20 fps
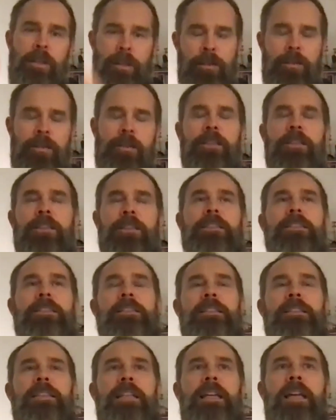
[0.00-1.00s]
cutter,
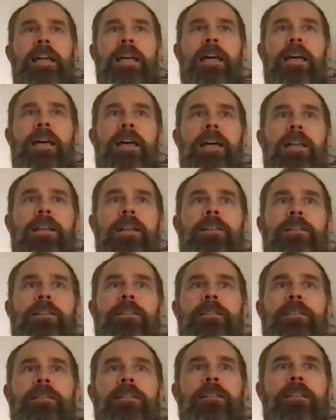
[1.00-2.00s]

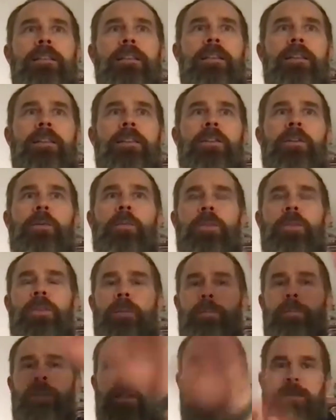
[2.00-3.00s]
and you put
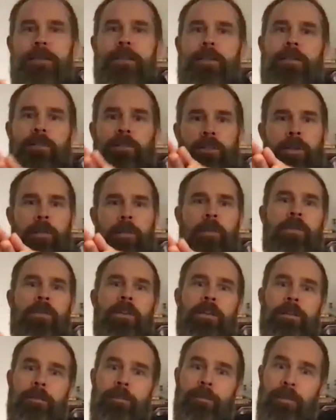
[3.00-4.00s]
the plastic on top of
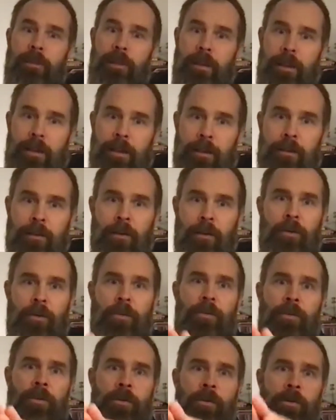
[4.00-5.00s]
it, and it goes